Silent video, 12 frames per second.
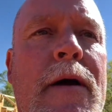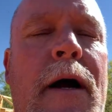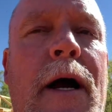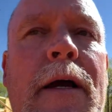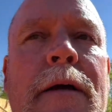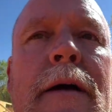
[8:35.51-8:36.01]

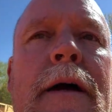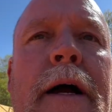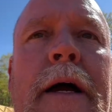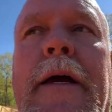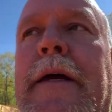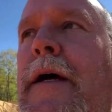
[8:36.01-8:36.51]
I,
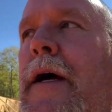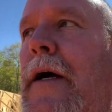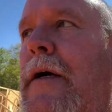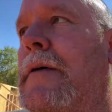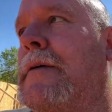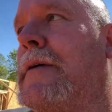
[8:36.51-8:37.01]
I,
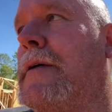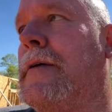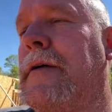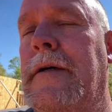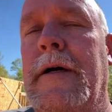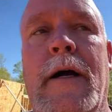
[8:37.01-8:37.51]
uh,
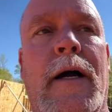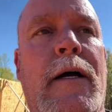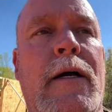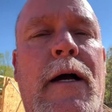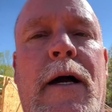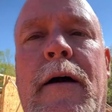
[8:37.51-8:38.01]

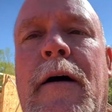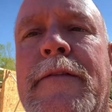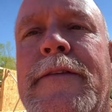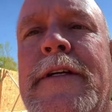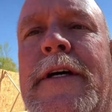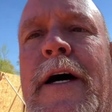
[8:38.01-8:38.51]
I
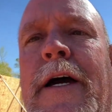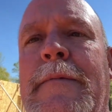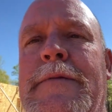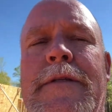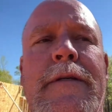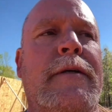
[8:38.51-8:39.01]

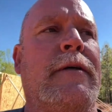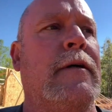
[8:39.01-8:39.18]
oftentimes